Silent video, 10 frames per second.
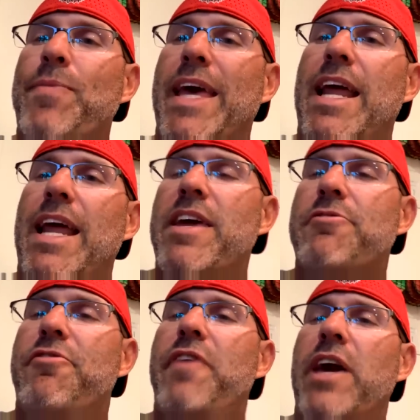And I think
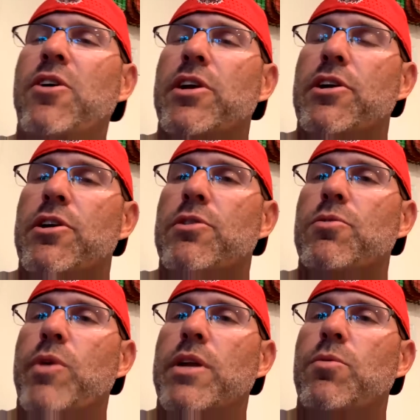
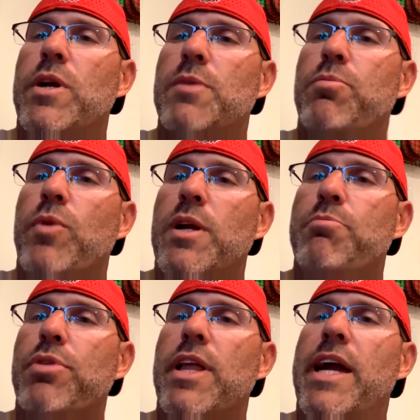failure, when
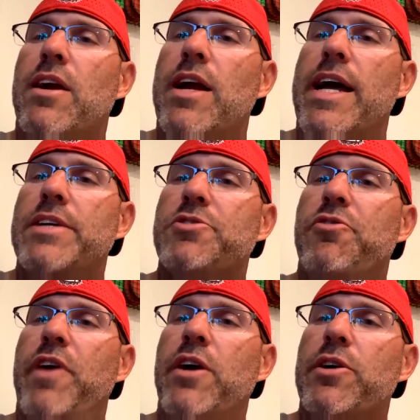a player
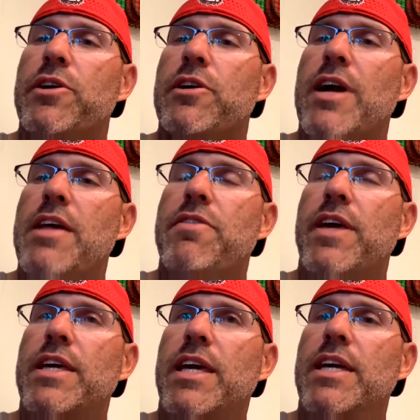has failure, I
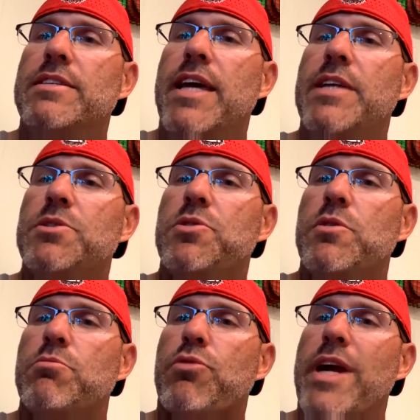think he tends
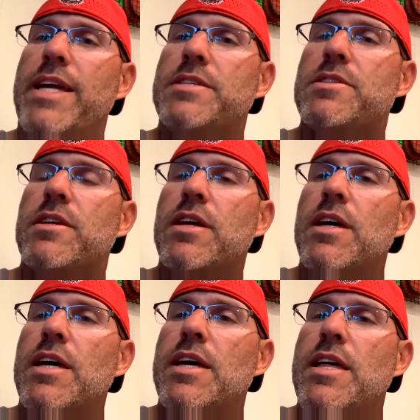to embrace
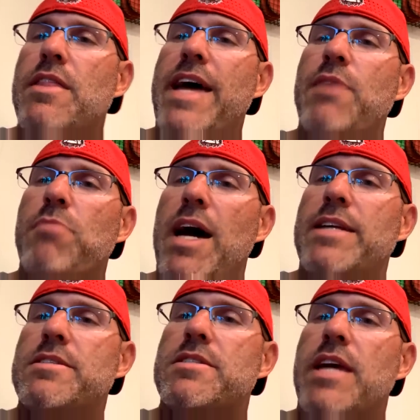that
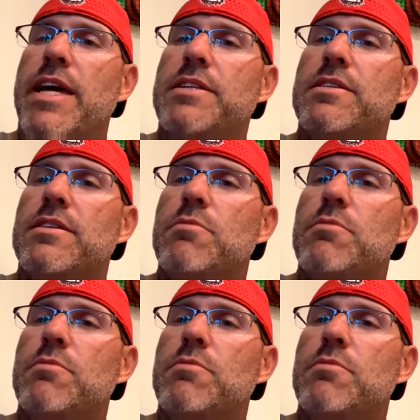mindset